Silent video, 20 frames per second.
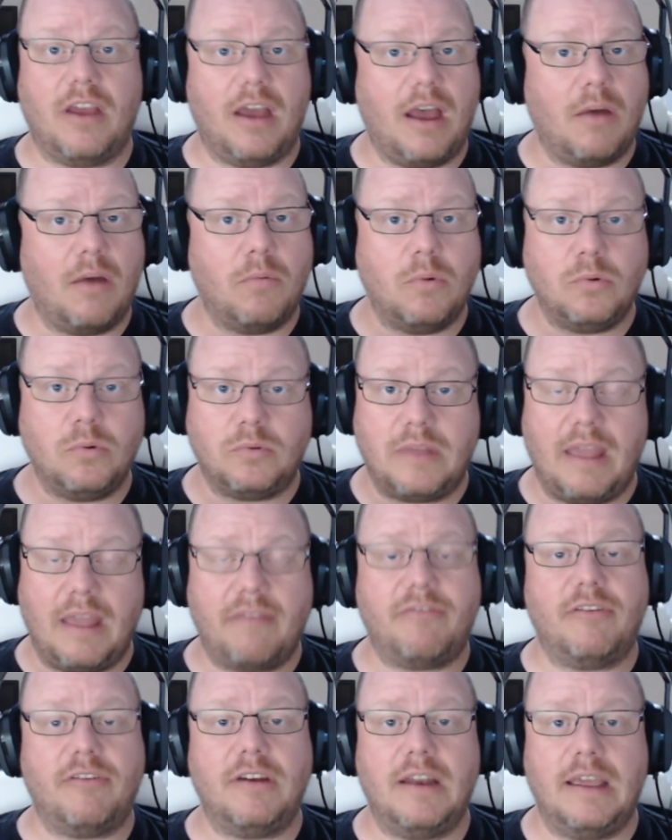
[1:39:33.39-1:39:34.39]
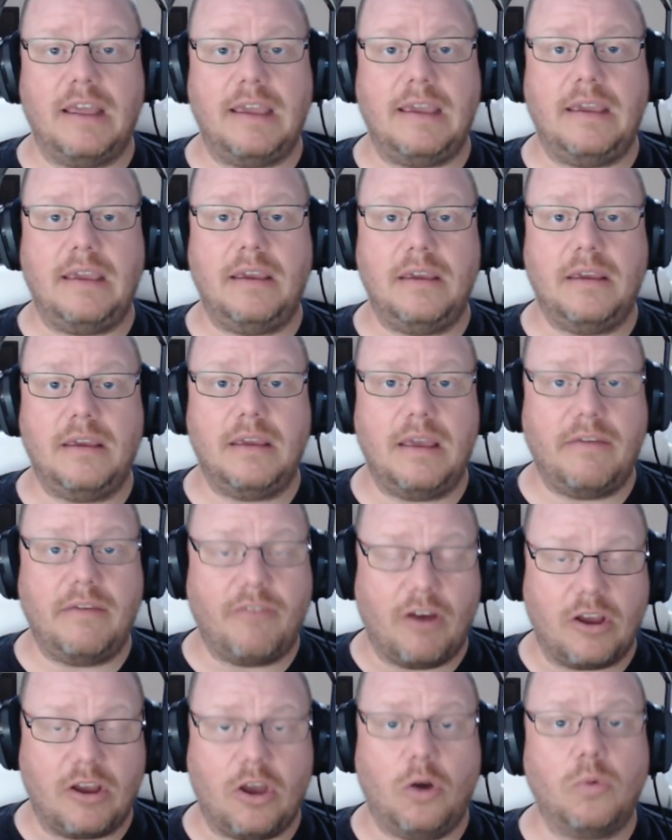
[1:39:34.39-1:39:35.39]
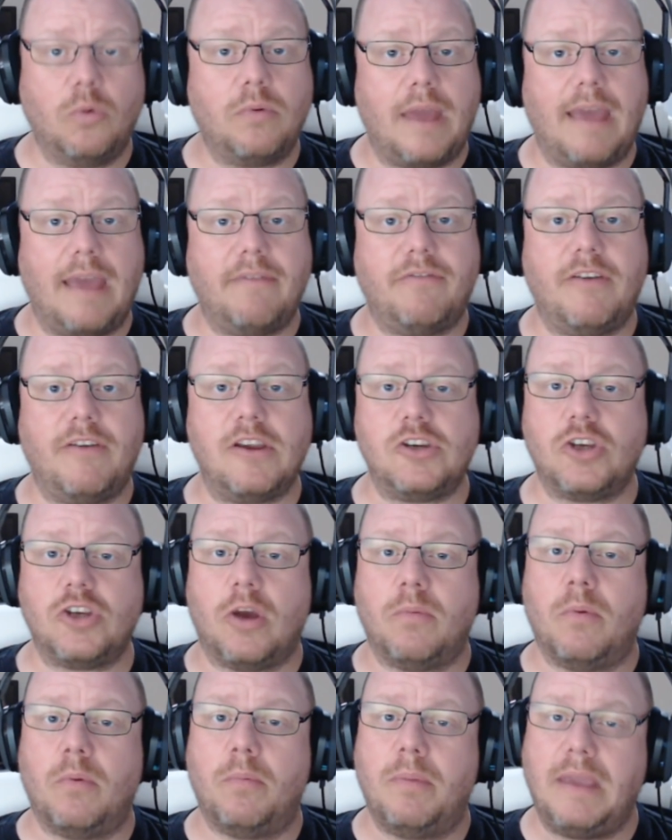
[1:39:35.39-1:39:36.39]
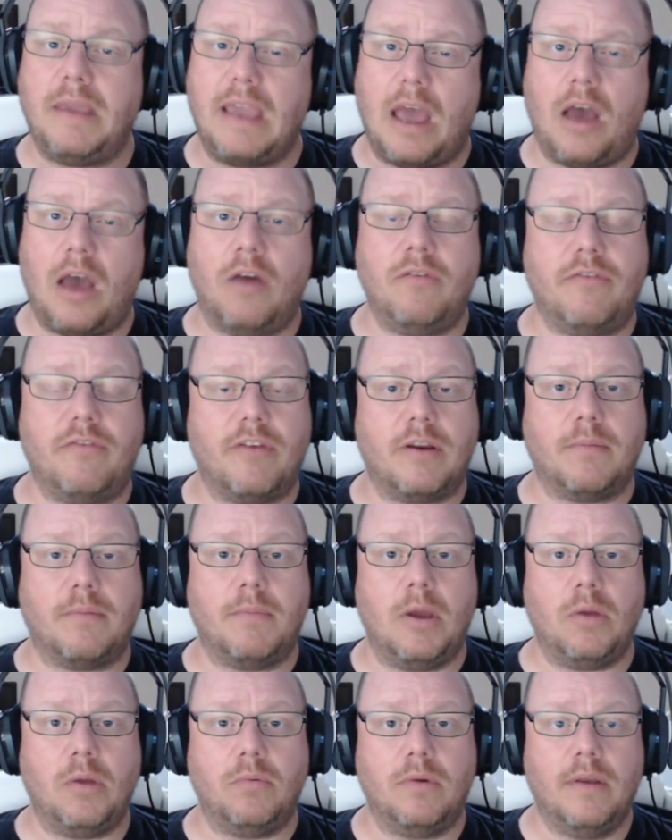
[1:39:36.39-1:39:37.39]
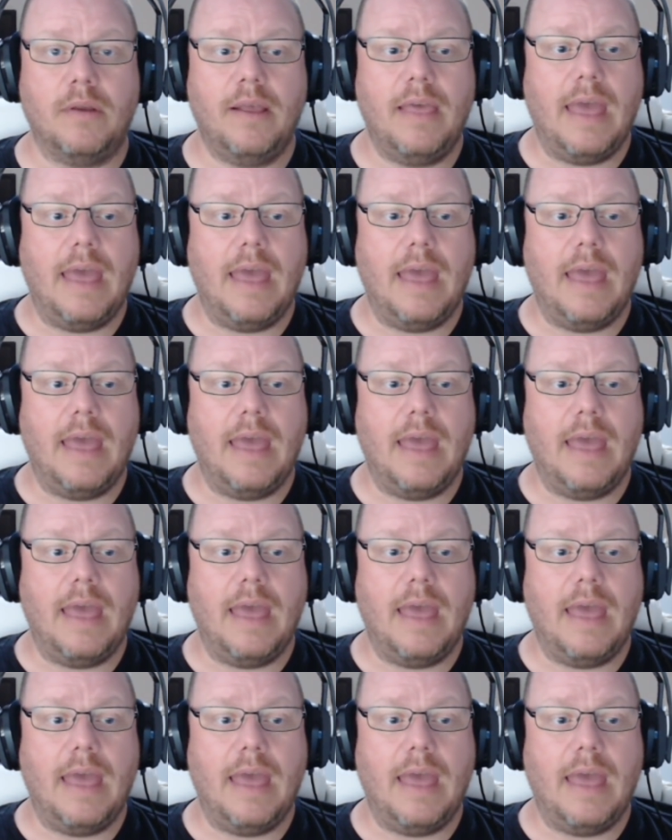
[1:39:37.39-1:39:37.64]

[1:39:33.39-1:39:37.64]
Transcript: I will definitely, if I caught that fish, I will be over the moon.